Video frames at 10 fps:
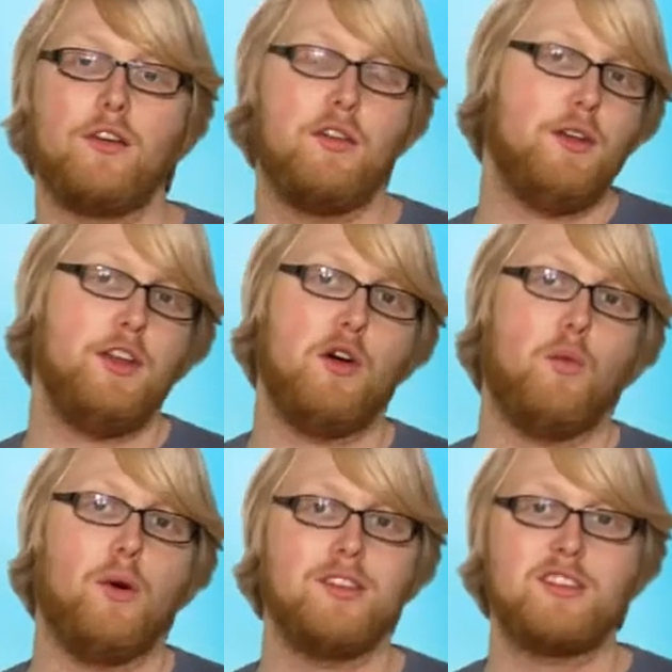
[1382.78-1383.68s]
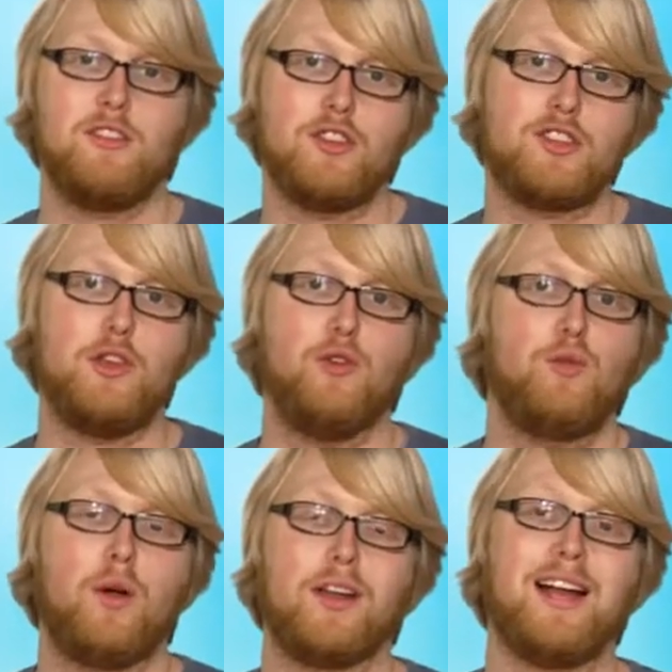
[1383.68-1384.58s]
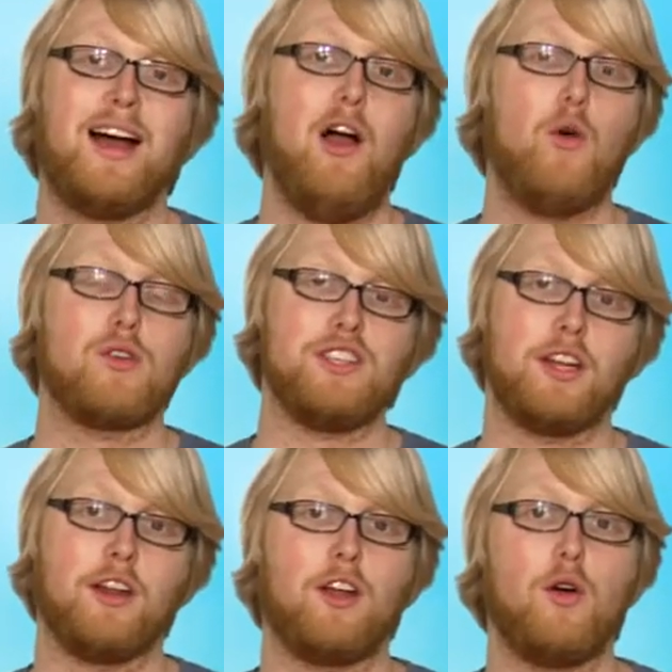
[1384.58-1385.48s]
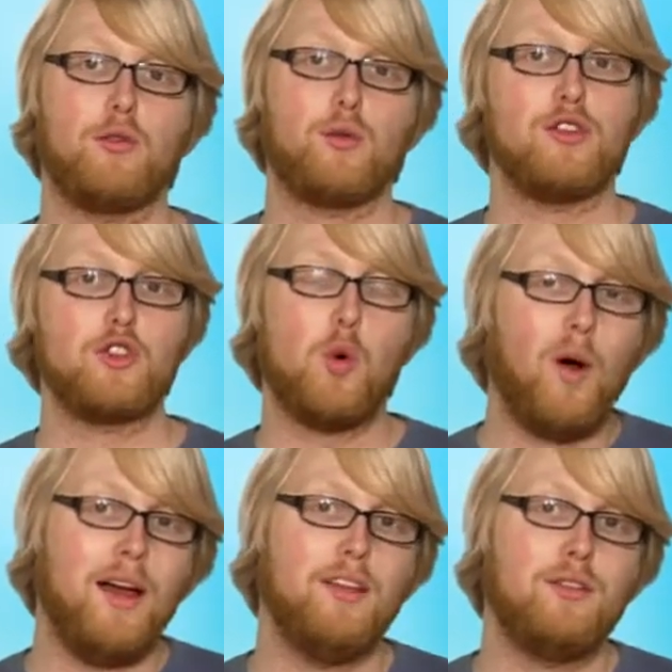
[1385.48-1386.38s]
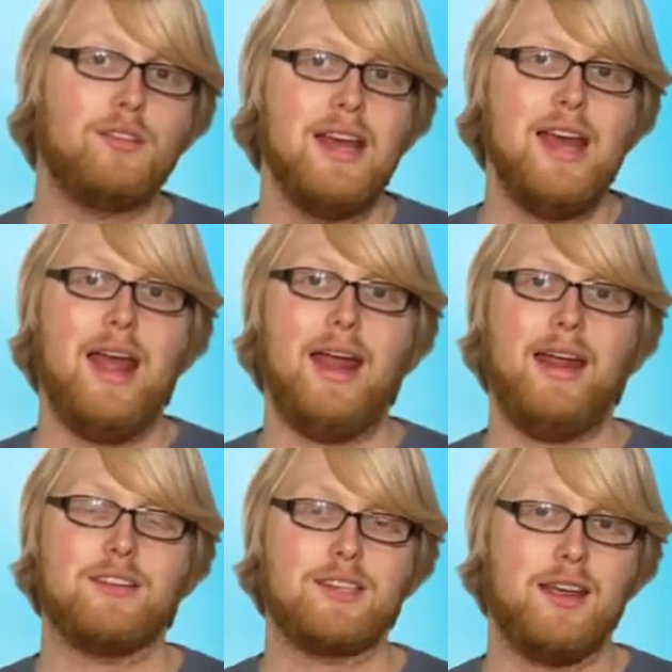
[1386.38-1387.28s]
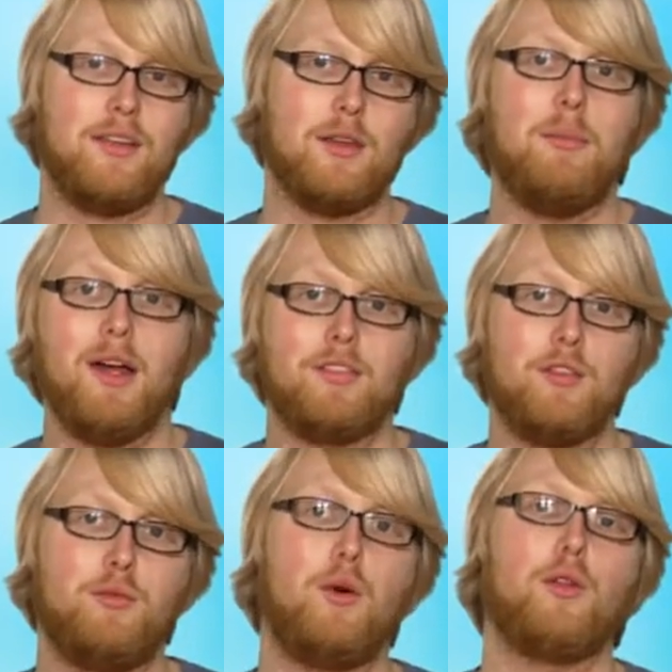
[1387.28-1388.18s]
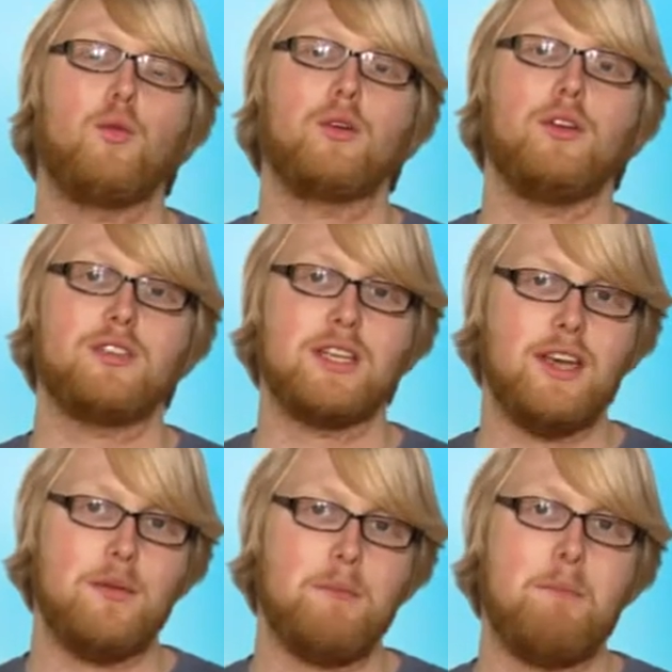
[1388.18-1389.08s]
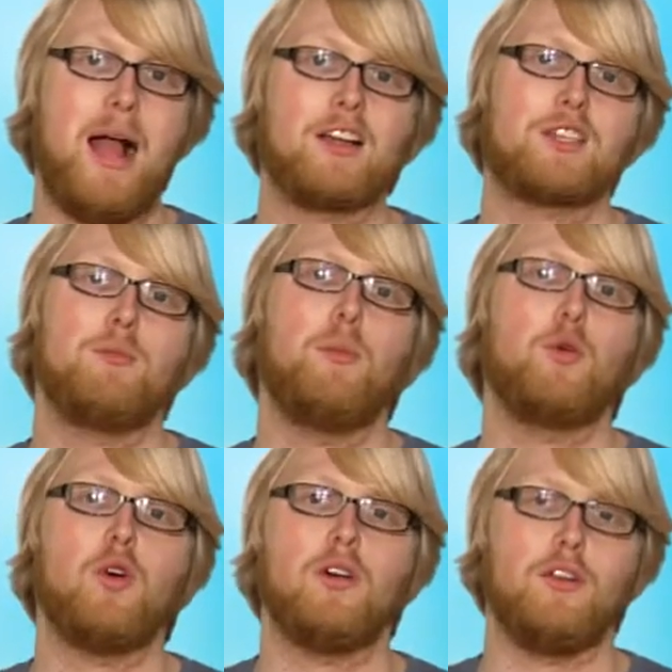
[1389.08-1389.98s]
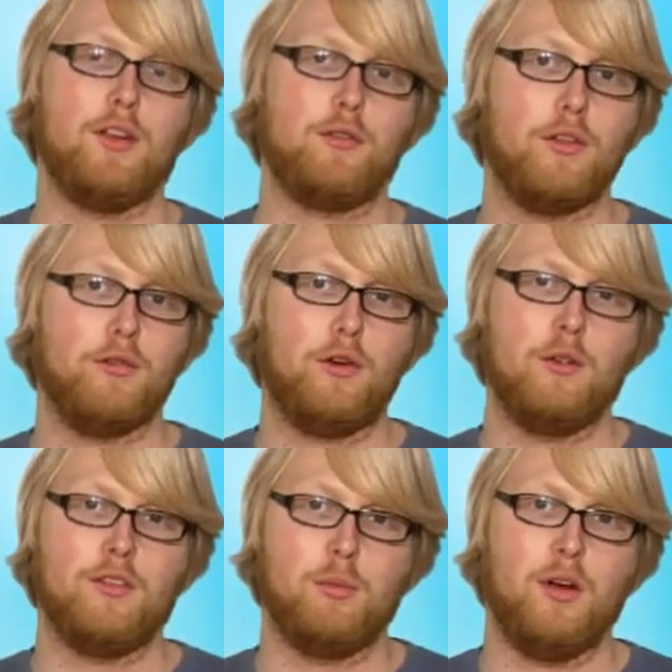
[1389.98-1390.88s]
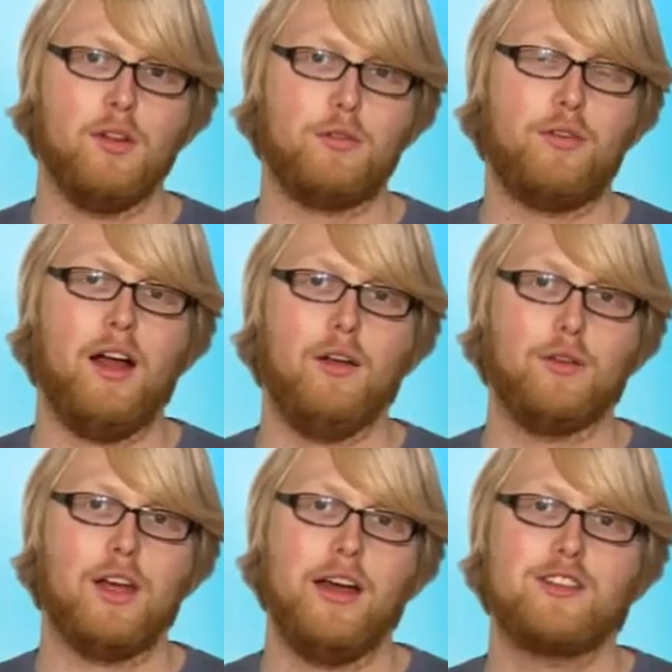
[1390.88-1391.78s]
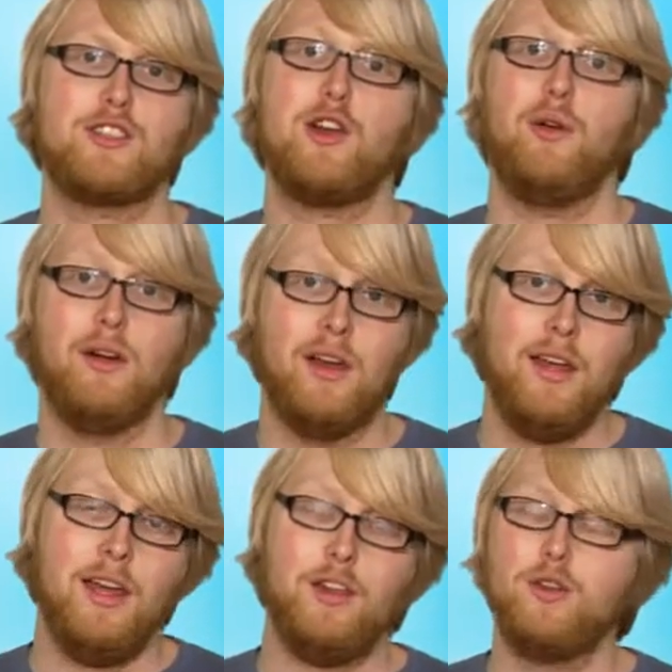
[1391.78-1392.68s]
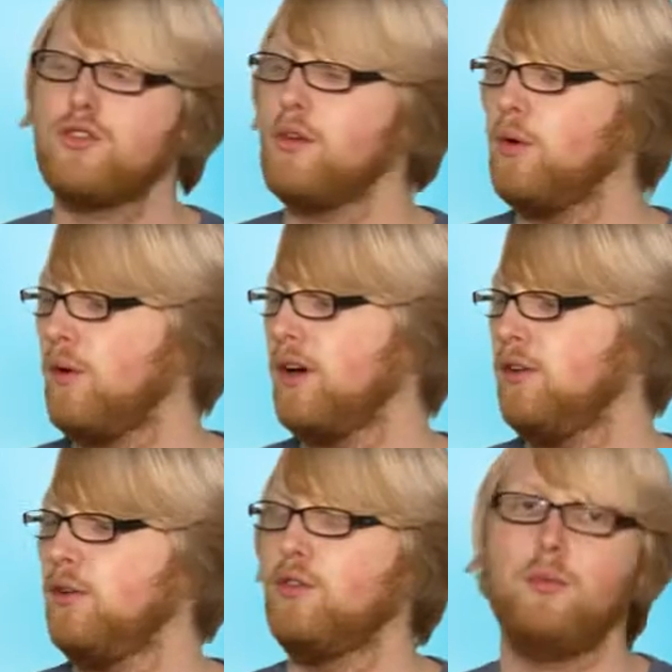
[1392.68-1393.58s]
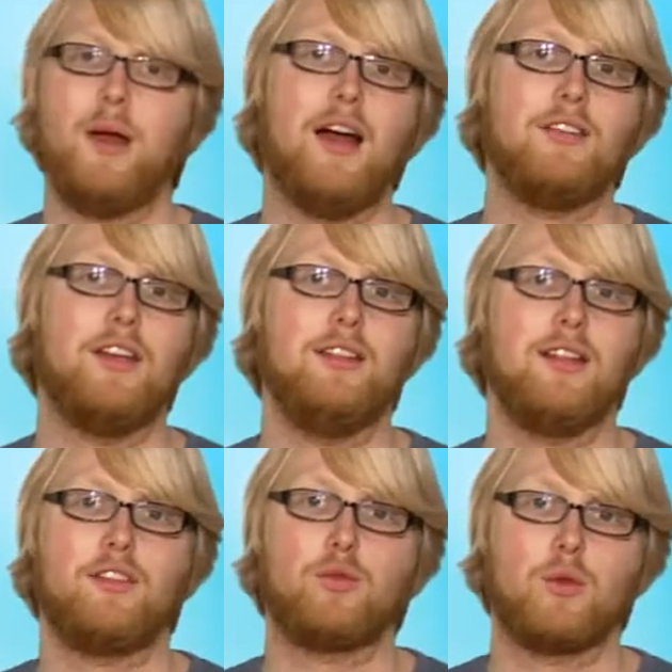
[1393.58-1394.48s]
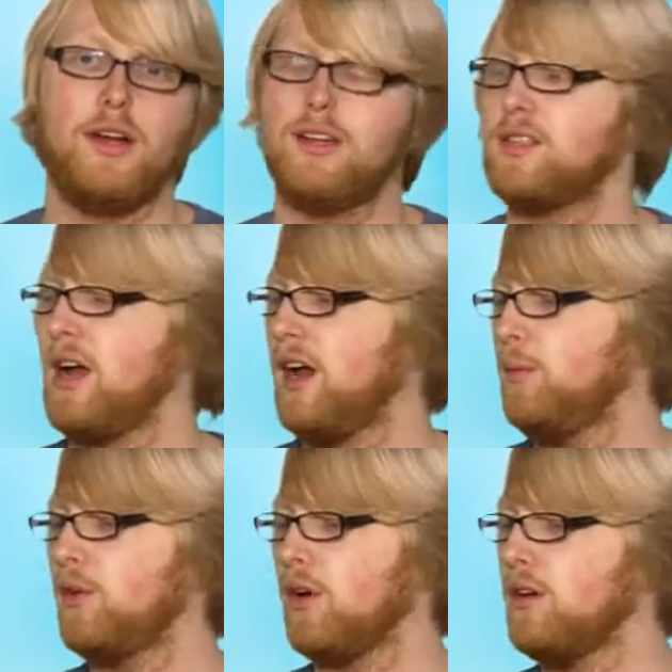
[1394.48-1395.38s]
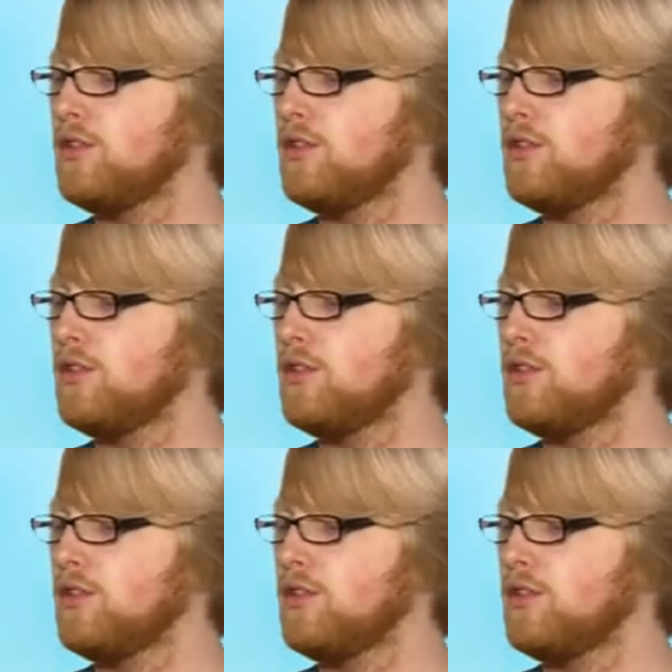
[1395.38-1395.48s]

the video once and just use what it got, or is it going to go through it twice and take the best of both worlds and get maximum quality for the smallest file size? So usually we want to do 2 pass unless we're in a time crunch.